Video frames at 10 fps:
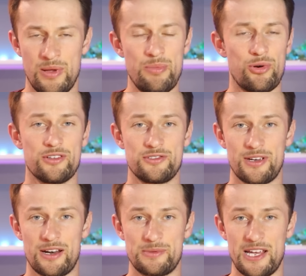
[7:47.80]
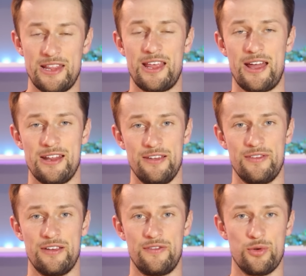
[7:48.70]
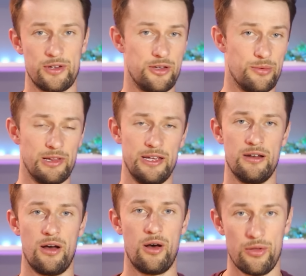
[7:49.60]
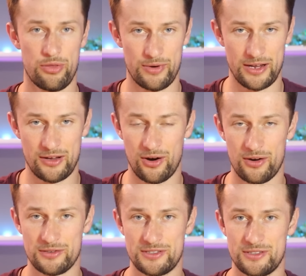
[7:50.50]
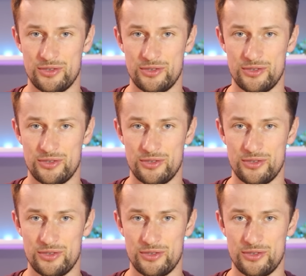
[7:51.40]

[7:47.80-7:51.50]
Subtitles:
People also get upset that even if you accumulate all 3 cards,